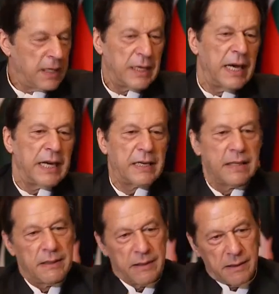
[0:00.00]
like
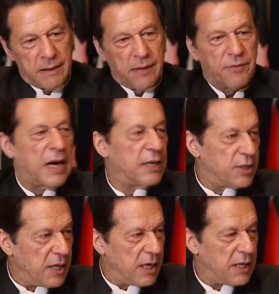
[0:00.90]
Afghan
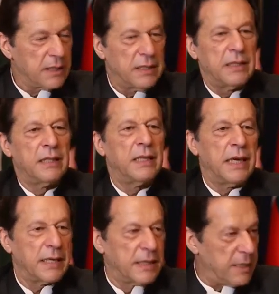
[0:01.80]
Jihad,
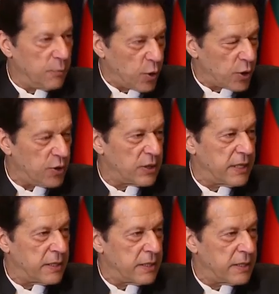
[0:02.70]
like war on
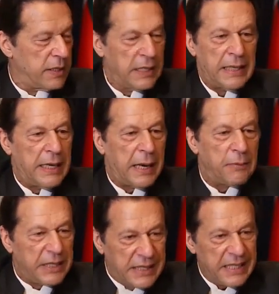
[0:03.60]
terror. I
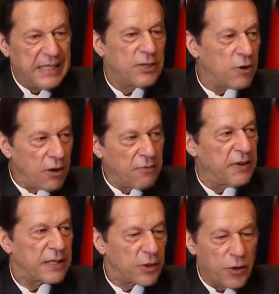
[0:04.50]
mean, these
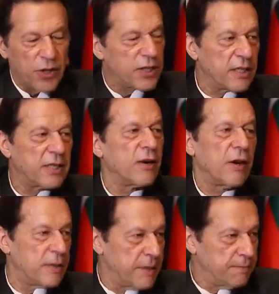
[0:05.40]
conflicts cost us a
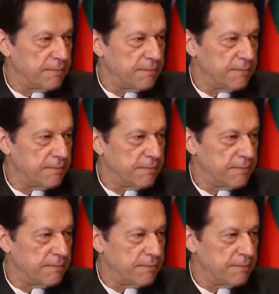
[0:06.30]
lot.